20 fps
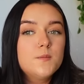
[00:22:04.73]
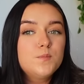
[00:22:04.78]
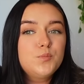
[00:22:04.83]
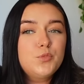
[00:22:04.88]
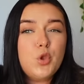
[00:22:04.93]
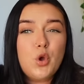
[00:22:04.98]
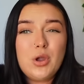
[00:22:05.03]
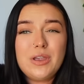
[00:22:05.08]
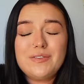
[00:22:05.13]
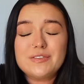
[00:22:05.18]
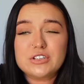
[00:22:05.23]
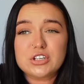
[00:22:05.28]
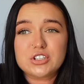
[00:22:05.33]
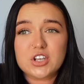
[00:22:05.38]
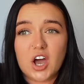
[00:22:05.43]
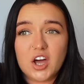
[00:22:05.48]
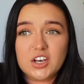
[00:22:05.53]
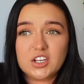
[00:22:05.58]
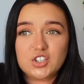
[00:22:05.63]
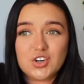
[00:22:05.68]
not even
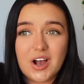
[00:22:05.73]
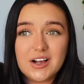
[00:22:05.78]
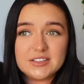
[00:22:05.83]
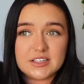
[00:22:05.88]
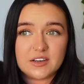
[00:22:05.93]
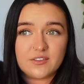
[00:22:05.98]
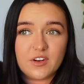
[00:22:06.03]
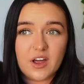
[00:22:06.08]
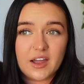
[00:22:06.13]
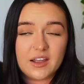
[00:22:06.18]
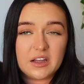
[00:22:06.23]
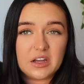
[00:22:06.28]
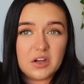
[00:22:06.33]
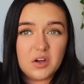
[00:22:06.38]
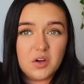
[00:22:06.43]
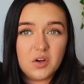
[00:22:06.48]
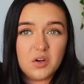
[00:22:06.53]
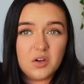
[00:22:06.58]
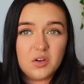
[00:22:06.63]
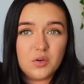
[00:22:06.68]
just unattractive, like
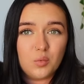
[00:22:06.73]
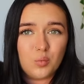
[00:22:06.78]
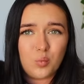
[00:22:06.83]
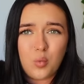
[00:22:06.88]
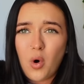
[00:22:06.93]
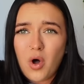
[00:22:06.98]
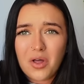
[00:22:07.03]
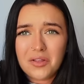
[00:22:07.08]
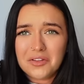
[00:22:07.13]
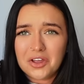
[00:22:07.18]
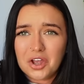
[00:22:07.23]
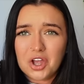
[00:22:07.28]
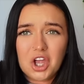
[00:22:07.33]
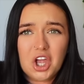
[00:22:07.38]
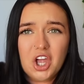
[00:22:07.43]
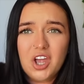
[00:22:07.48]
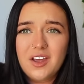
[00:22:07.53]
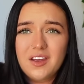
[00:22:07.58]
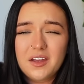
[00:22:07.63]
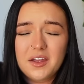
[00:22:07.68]
what,
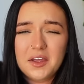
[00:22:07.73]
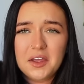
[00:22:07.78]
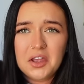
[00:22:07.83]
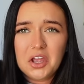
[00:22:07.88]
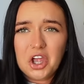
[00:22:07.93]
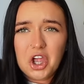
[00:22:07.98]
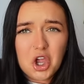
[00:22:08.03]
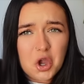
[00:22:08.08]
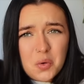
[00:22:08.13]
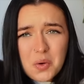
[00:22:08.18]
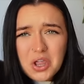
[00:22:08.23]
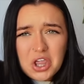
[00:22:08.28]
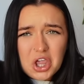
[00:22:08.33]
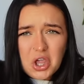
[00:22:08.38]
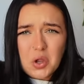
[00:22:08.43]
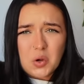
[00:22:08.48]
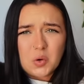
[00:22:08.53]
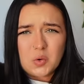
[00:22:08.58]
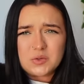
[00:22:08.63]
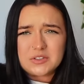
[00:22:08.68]
who are
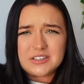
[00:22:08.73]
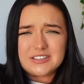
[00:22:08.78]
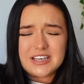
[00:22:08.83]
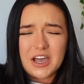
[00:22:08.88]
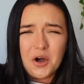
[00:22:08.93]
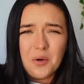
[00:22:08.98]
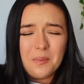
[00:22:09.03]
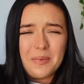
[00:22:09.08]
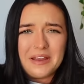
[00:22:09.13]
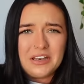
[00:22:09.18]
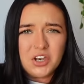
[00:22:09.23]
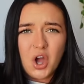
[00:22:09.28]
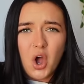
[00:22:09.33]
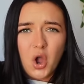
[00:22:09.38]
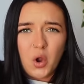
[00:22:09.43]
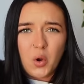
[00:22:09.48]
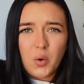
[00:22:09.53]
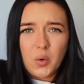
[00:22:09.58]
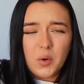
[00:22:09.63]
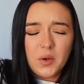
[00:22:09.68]
you to tell me
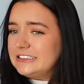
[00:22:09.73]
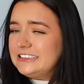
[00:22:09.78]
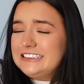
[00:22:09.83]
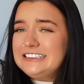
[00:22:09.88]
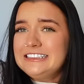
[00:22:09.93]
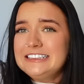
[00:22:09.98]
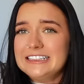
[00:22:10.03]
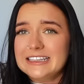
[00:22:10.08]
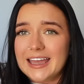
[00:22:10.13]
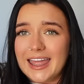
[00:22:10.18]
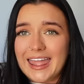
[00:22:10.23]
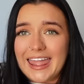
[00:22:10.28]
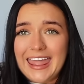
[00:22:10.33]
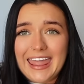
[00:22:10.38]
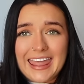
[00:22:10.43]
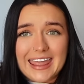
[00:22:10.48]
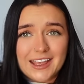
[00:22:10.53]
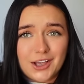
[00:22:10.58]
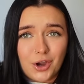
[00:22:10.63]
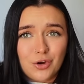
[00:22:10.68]
no?
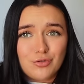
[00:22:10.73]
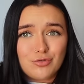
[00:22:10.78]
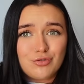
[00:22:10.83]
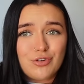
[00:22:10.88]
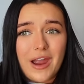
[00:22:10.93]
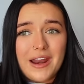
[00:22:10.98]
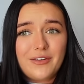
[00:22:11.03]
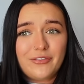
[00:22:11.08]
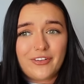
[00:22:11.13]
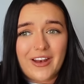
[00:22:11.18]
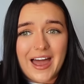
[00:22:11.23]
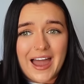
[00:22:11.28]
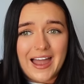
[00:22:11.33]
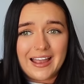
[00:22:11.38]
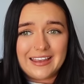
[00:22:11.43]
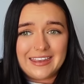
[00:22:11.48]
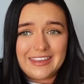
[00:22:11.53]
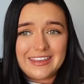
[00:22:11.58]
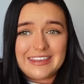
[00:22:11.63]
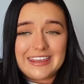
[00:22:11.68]
Ick, red
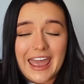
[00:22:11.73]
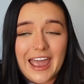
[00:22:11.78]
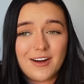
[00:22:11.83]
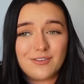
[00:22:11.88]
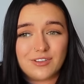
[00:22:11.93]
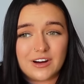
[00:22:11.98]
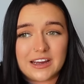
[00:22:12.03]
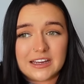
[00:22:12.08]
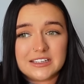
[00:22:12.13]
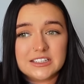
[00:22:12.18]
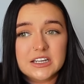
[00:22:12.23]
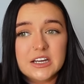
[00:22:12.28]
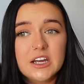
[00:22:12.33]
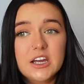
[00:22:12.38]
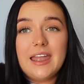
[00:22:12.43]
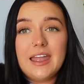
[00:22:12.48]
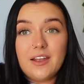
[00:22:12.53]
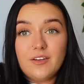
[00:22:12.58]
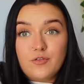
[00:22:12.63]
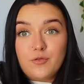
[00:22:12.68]
flag, get rid.
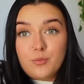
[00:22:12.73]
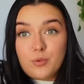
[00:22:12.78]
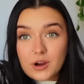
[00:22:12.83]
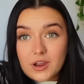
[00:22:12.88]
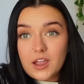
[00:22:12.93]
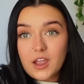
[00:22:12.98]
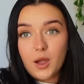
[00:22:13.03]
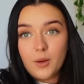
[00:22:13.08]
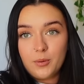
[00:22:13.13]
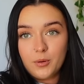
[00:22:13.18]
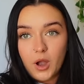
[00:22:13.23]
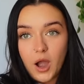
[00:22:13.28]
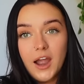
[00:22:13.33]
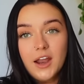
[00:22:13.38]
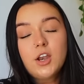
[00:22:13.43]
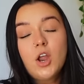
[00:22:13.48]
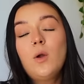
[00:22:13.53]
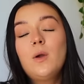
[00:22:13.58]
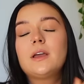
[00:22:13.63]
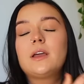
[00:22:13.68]
If bringing up, I
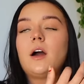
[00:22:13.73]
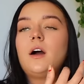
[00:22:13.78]
know